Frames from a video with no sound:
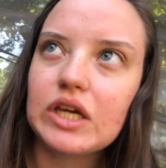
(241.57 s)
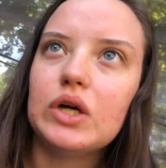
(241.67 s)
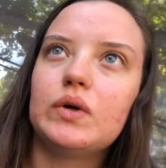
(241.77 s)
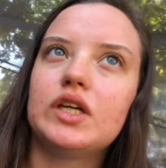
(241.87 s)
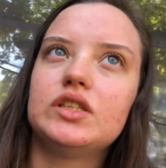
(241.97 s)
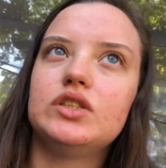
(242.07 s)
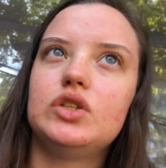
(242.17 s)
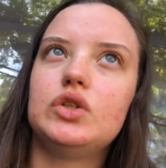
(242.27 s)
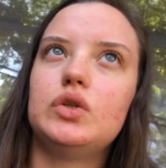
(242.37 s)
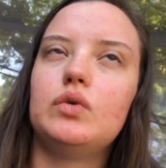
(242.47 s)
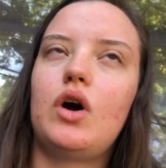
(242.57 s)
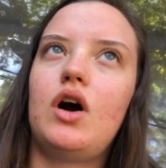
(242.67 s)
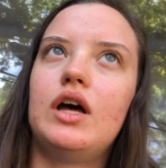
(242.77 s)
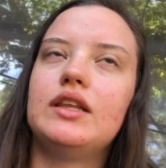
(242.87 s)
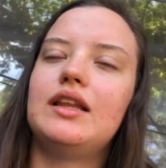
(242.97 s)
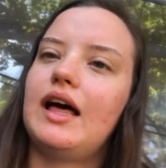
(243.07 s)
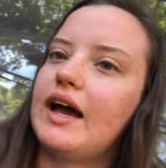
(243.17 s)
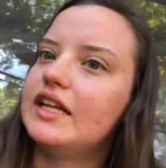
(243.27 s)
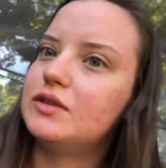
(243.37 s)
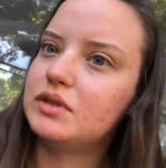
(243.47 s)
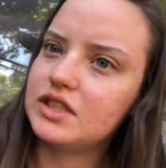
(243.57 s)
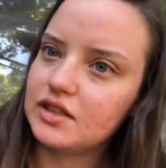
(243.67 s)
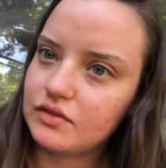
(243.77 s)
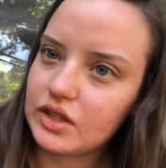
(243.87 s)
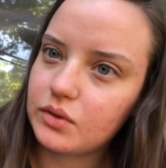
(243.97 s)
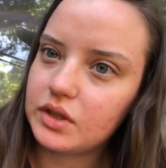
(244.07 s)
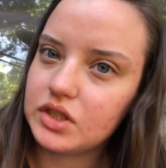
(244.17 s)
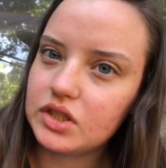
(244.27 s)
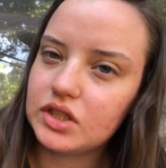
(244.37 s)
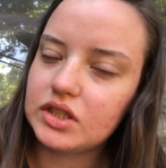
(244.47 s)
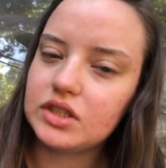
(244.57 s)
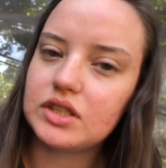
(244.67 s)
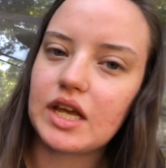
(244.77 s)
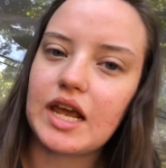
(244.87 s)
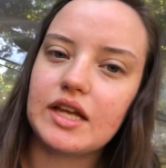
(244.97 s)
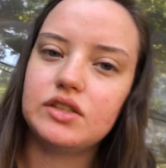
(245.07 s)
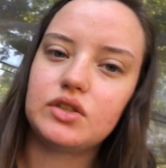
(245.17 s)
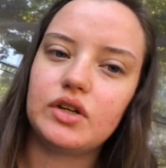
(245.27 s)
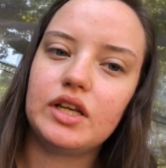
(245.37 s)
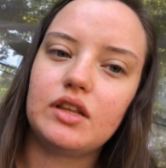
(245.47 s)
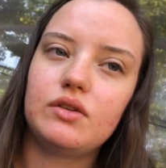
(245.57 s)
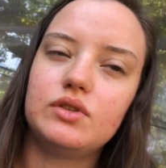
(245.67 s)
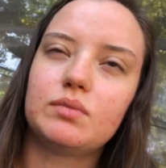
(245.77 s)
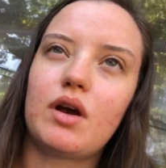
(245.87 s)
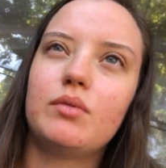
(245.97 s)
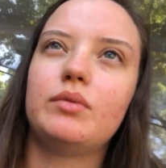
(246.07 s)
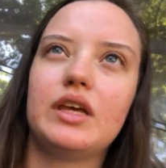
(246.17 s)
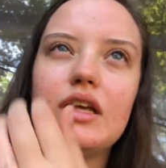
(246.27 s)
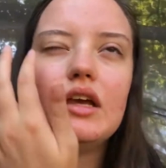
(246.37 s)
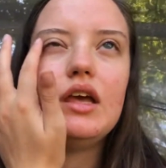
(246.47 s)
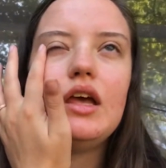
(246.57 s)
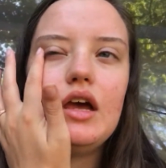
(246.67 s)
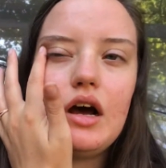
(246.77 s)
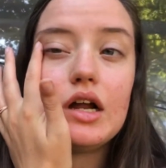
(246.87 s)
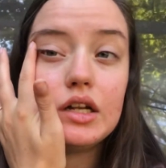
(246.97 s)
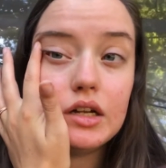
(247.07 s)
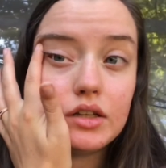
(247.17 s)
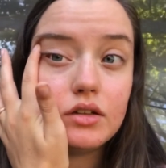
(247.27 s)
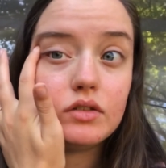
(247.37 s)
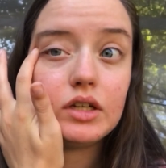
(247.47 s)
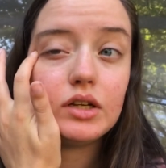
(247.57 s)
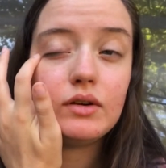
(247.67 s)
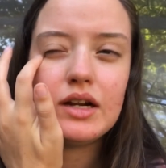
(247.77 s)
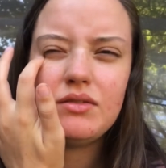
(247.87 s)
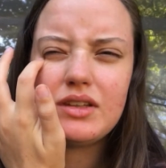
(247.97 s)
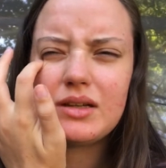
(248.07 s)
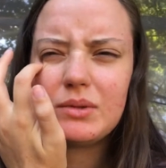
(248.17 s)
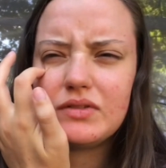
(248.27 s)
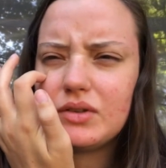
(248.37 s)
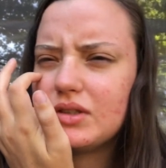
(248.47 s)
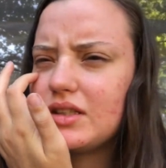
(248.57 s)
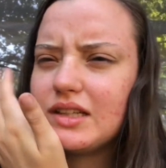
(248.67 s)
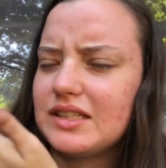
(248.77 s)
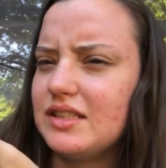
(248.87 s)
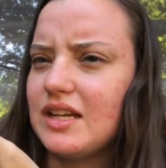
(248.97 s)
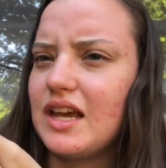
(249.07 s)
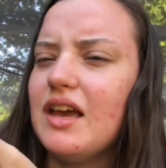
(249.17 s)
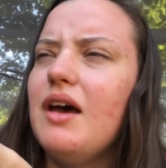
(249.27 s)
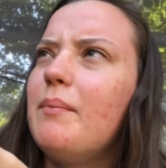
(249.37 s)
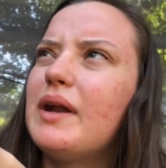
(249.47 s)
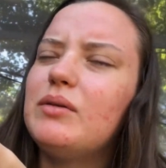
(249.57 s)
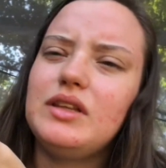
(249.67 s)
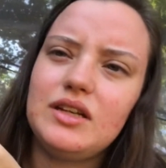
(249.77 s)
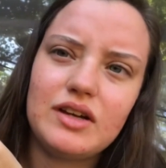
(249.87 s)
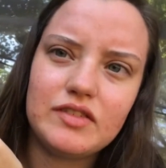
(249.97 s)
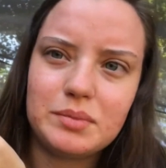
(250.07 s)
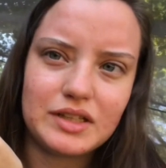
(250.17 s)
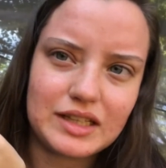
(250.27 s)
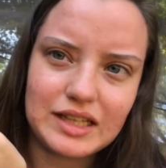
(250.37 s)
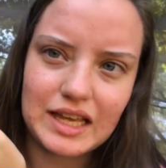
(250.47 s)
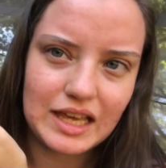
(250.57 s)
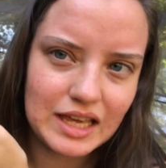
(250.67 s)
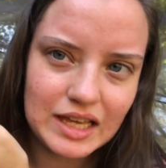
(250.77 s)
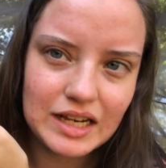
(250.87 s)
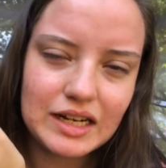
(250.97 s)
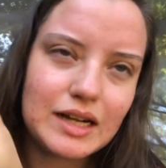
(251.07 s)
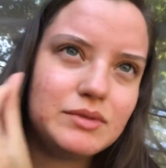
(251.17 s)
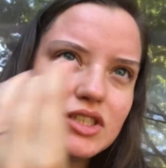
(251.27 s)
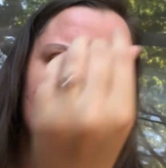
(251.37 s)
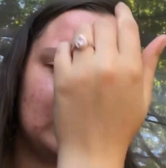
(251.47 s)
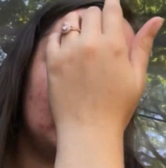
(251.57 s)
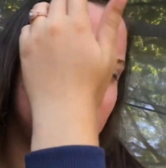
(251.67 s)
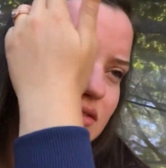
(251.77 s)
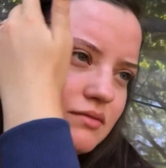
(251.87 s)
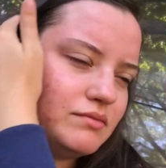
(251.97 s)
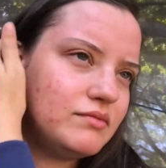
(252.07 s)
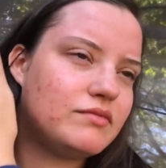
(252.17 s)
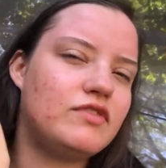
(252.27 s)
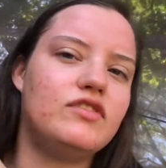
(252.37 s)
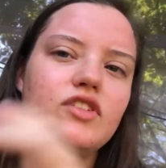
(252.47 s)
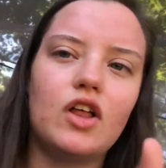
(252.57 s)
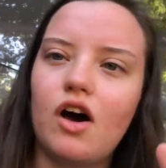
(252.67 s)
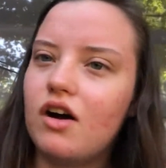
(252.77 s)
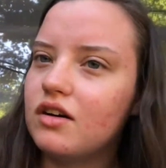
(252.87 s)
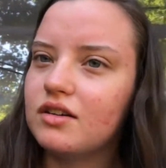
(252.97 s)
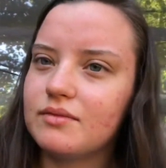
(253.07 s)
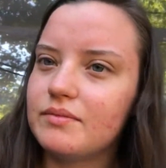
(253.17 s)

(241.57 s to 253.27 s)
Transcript: going to do online specific questions, answering those probably on another video. I don't think I'm going to focus on that today, but I really don't have a plan. I'm just going to vlog